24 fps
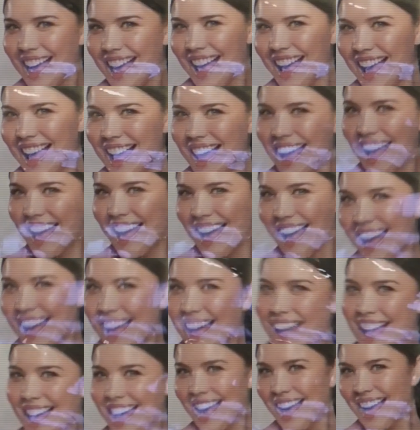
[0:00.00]
They
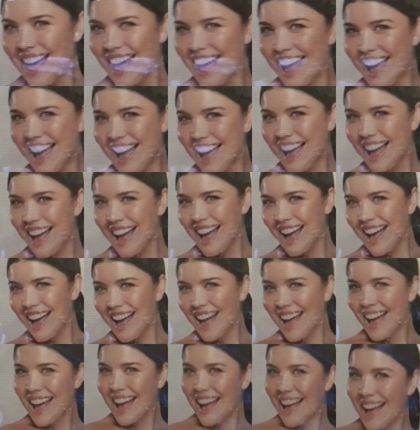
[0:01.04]
consider
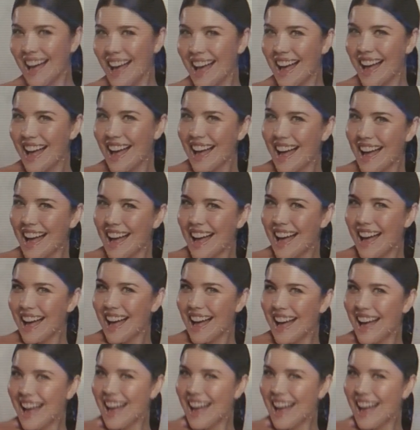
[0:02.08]
themselves the melanin